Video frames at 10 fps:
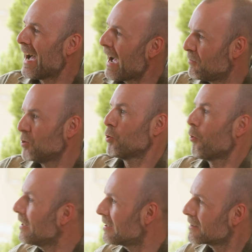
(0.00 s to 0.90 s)
have
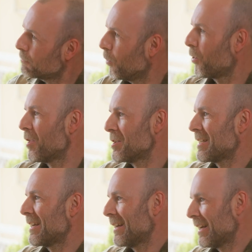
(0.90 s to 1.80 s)
choice both as,
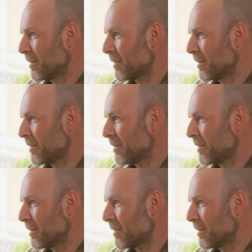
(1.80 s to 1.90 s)
a,